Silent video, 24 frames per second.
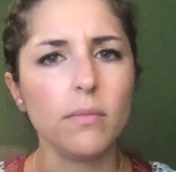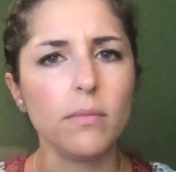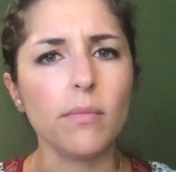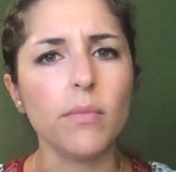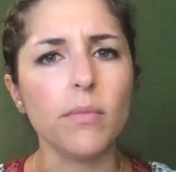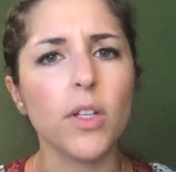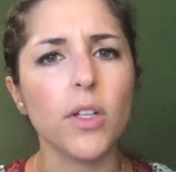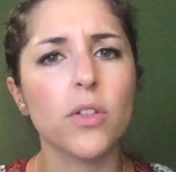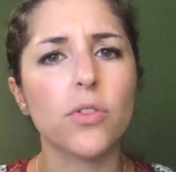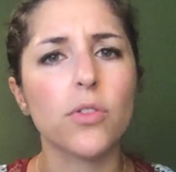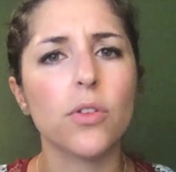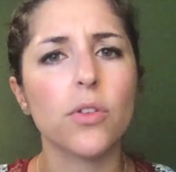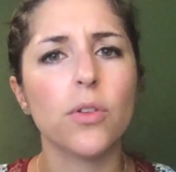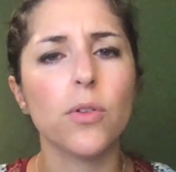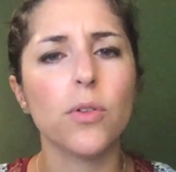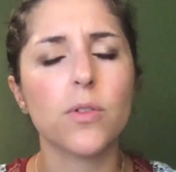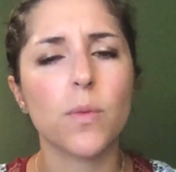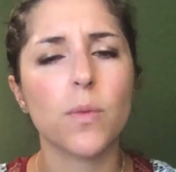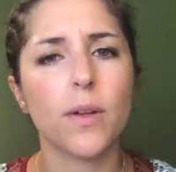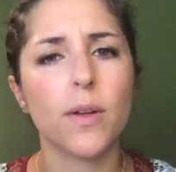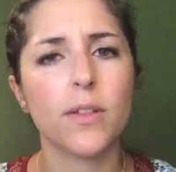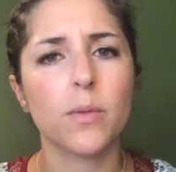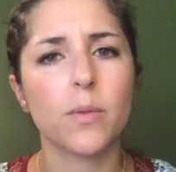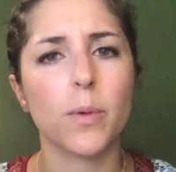So those
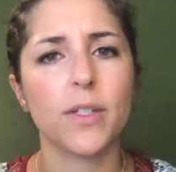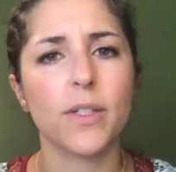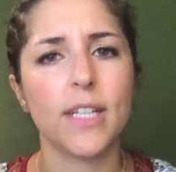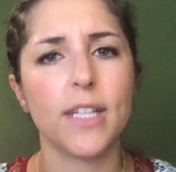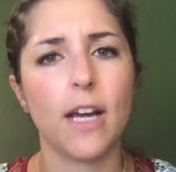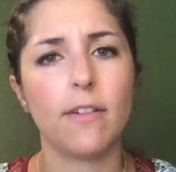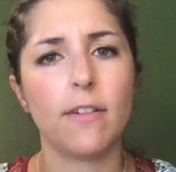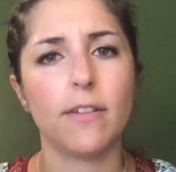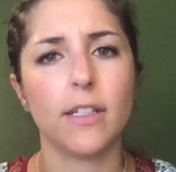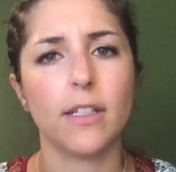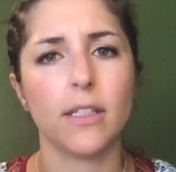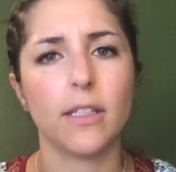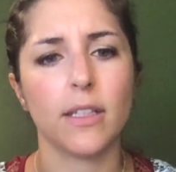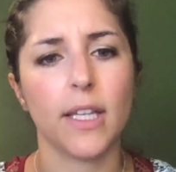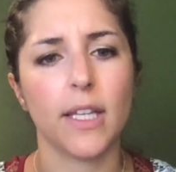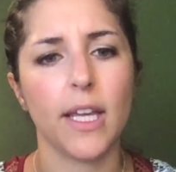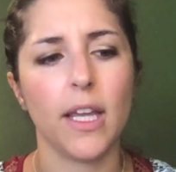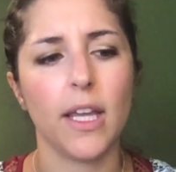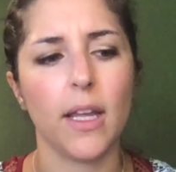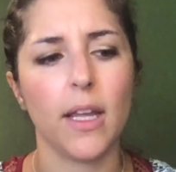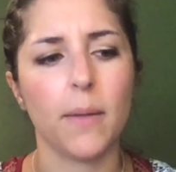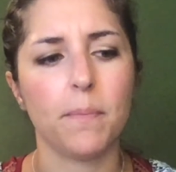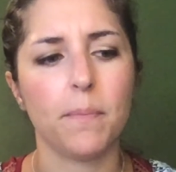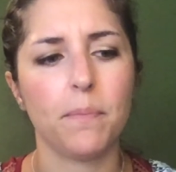ones were
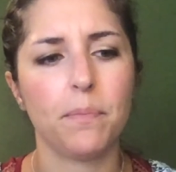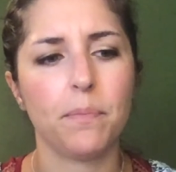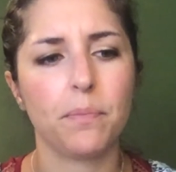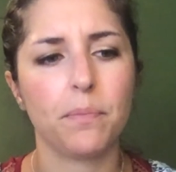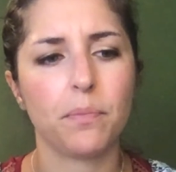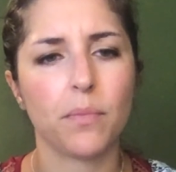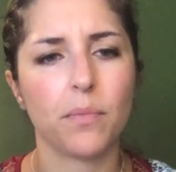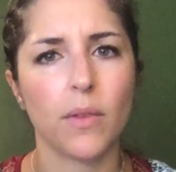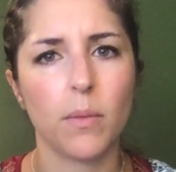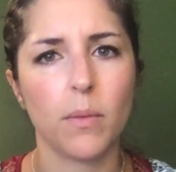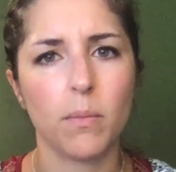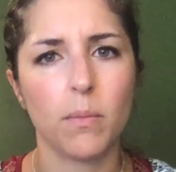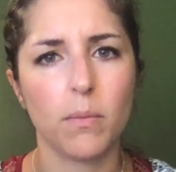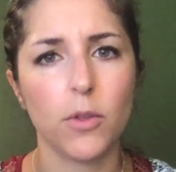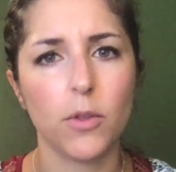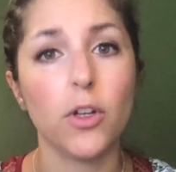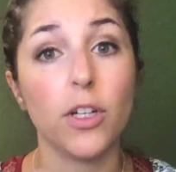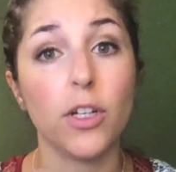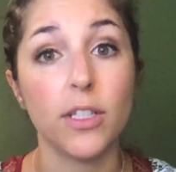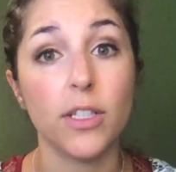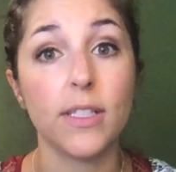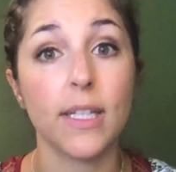definitely good to